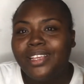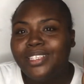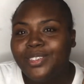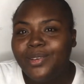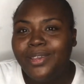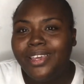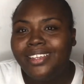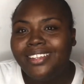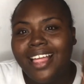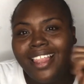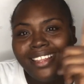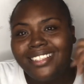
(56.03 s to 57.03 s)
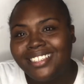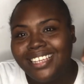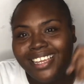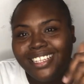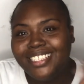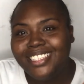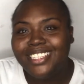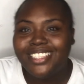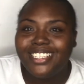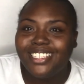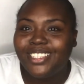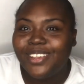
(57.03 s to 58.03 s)
So yeah, let's get into
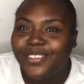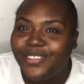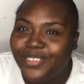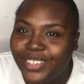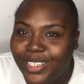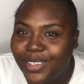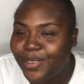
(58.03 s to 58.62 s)
this video.